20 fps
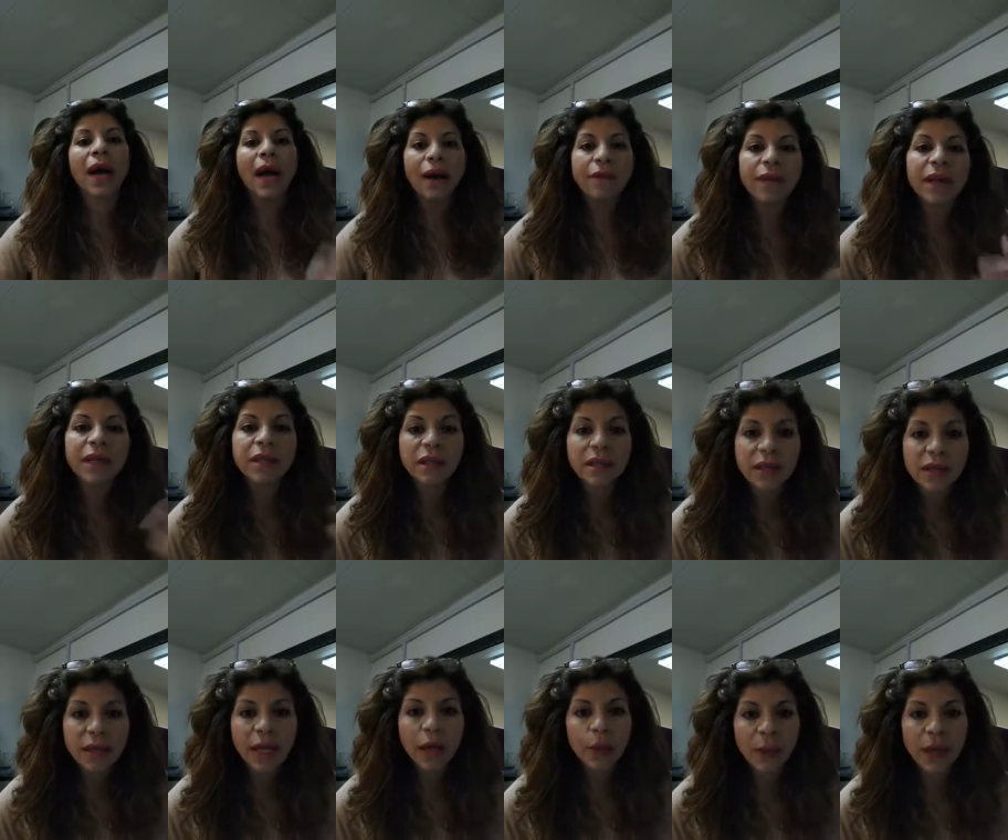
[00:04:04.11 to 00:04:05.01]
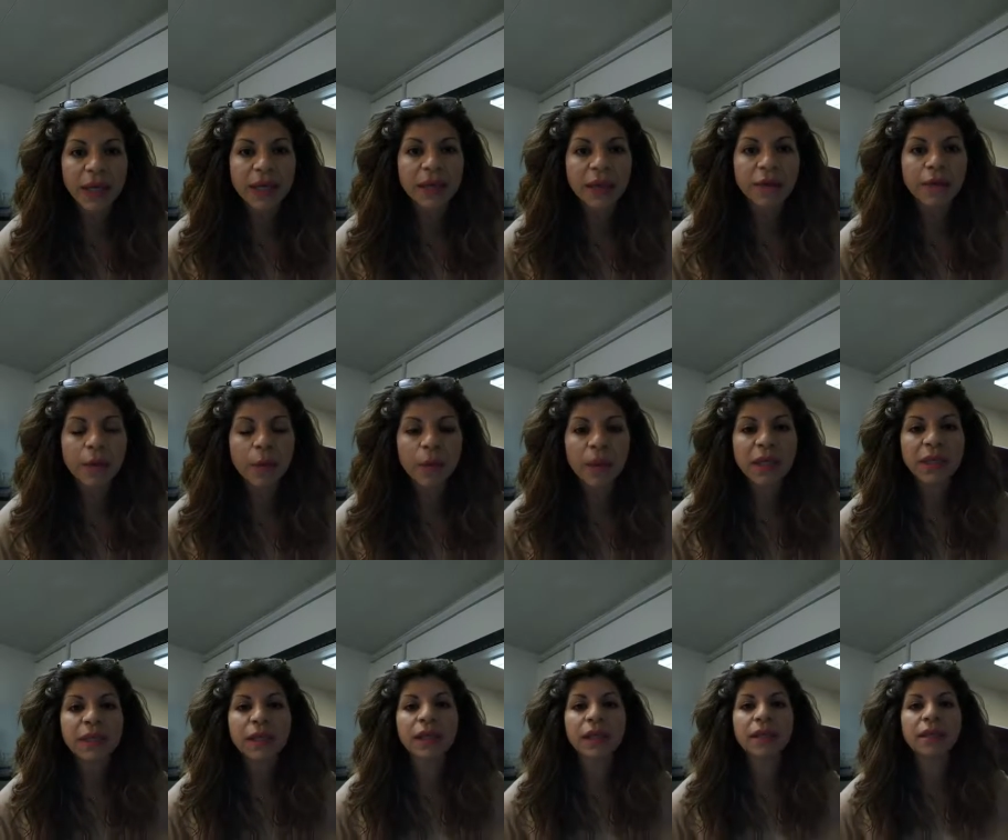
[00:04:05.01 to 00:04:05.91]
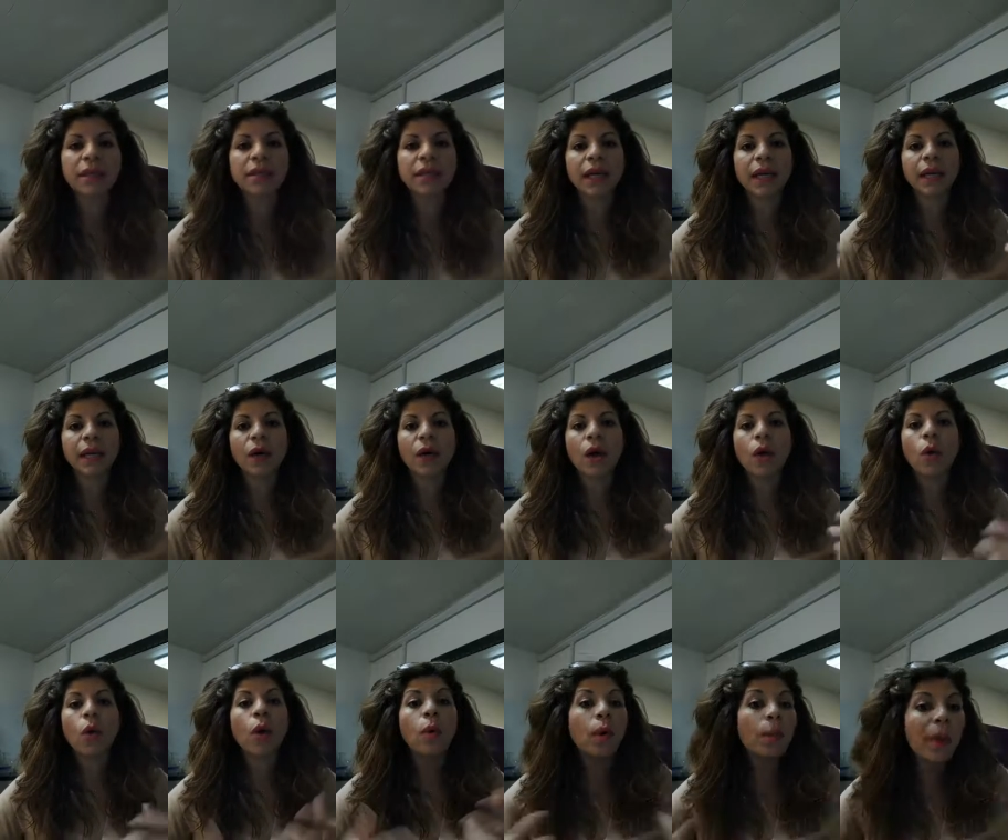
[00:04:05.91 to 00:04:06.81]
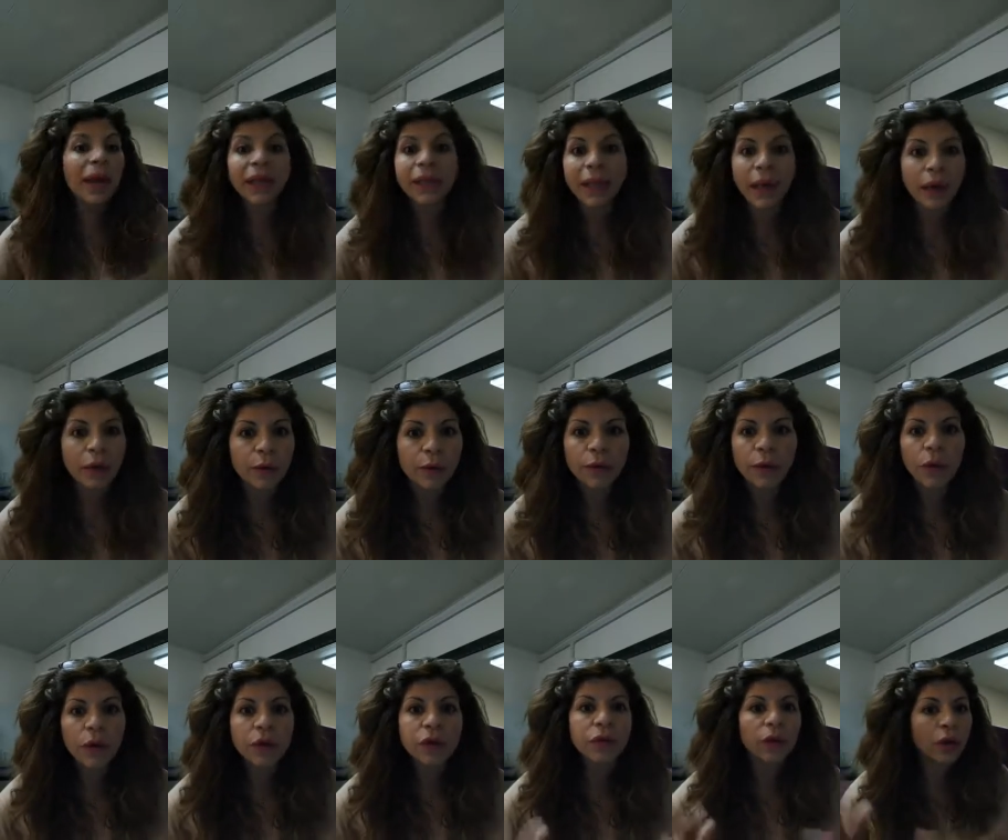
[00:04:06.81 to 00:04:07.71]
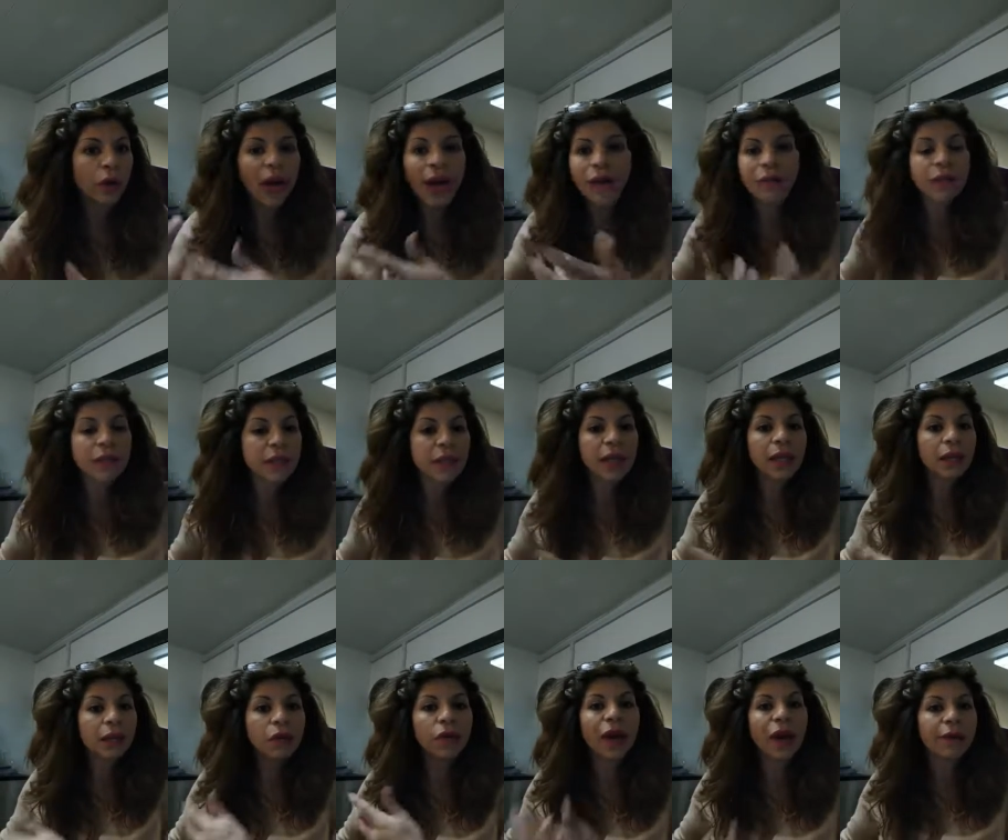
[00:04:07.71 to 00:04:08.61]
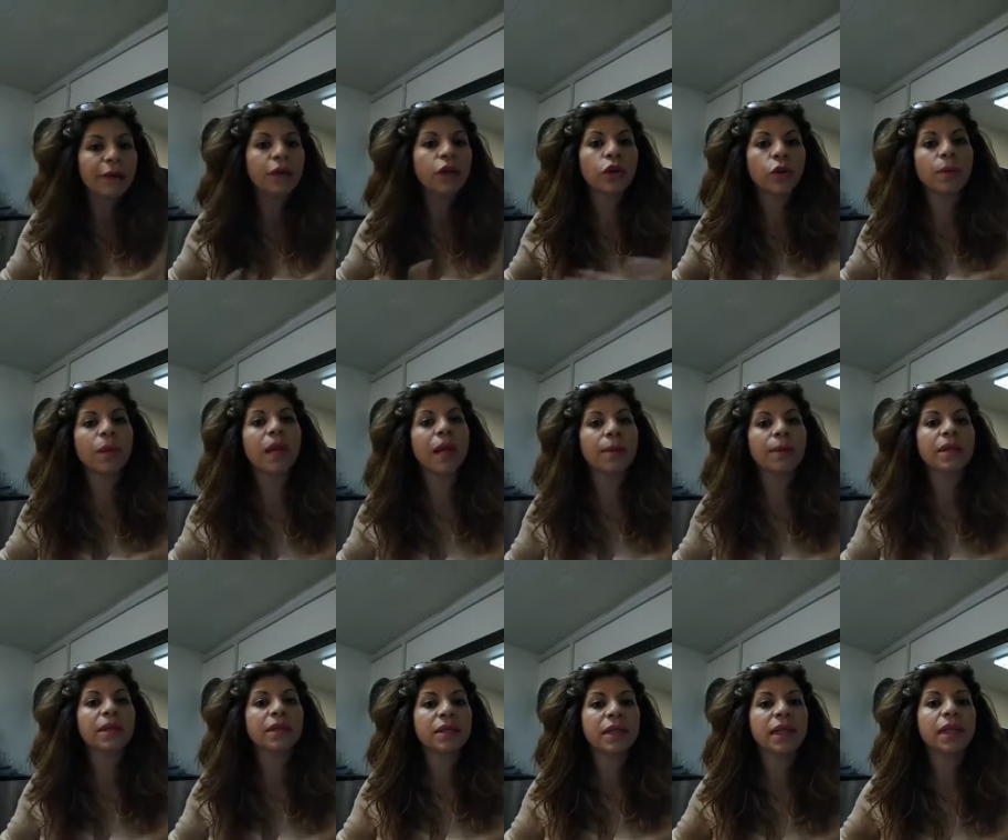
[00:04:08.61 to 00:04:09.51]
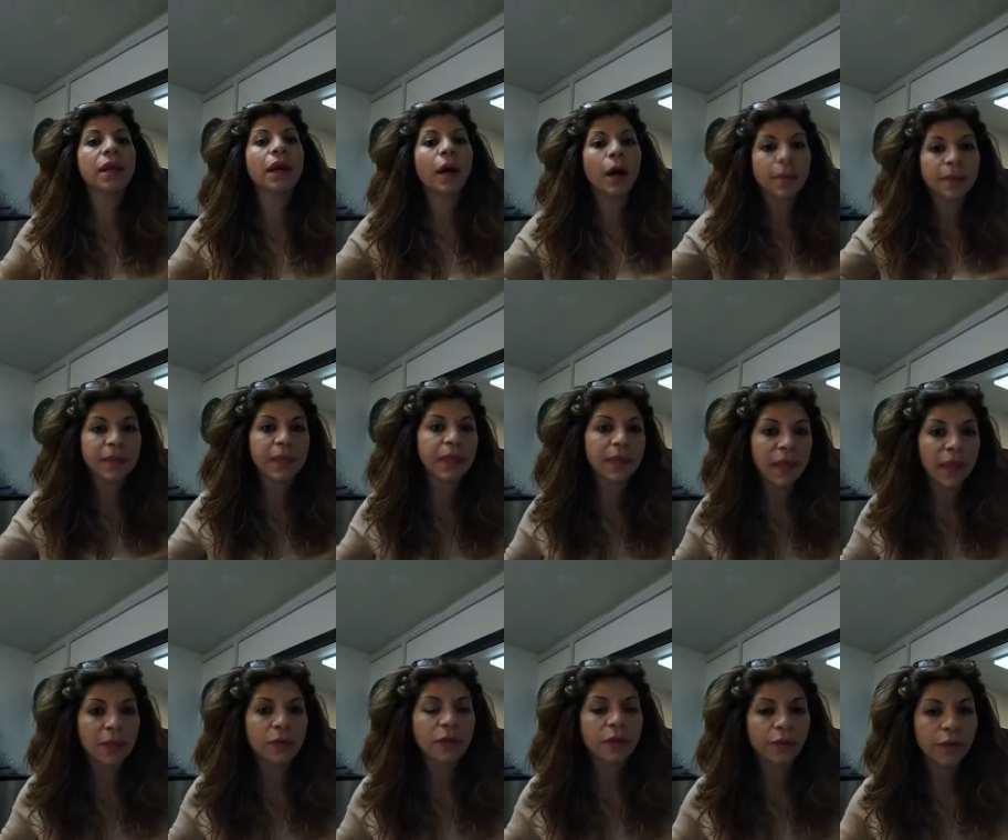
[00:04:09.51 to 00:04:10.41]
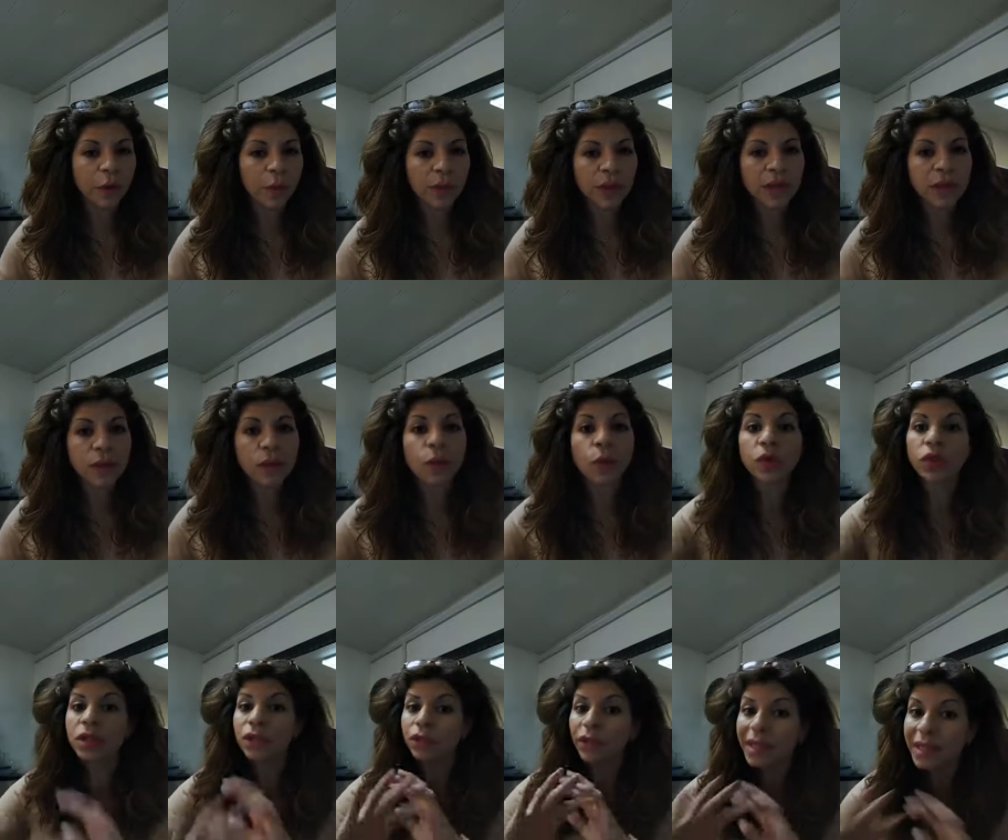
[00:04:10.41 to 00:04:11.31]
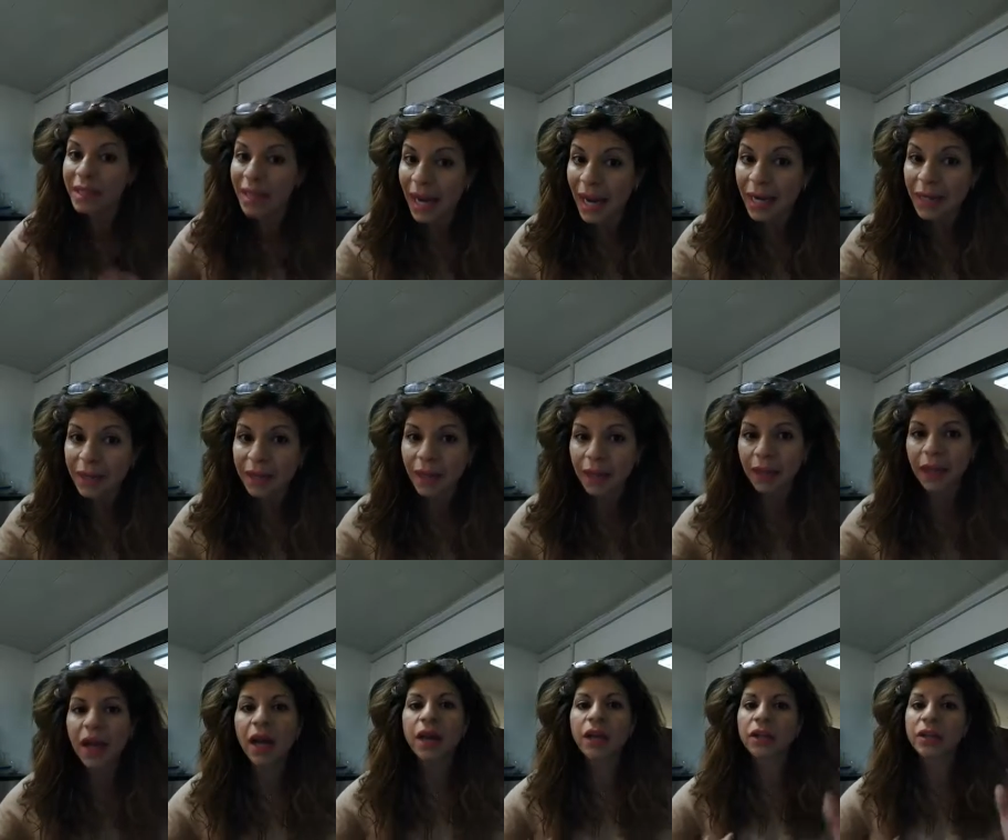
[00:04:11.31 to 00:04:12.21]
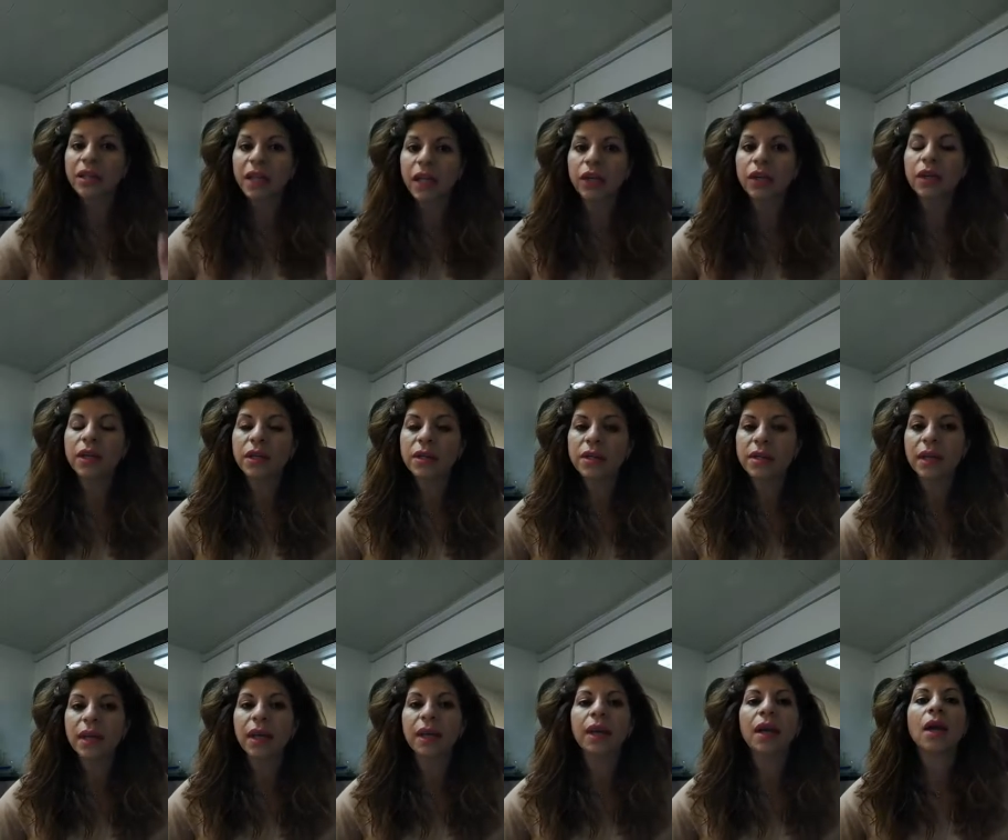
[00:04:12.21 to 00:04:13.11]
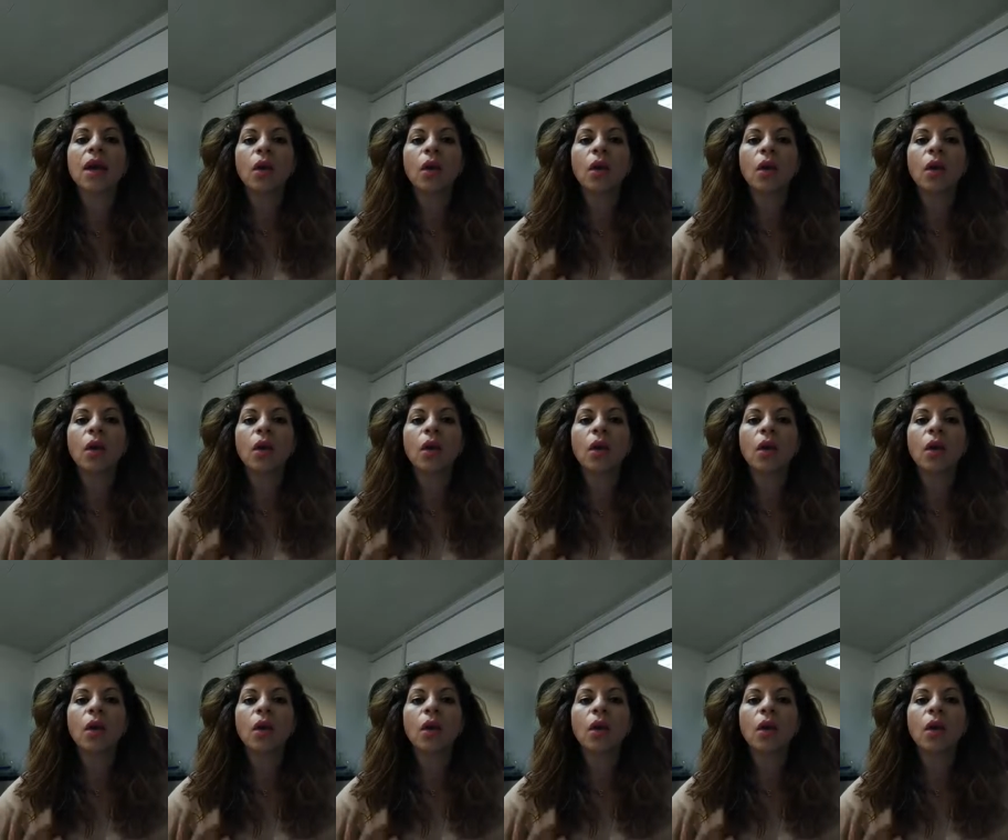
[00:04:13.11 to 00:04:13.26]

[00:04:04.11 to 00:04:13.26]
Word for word: Have I sustained myself in business? And what were my downfalls? You know, obviously in the graphic, you'll be able to see the ups and downs of your business, which is fantastic because then you can see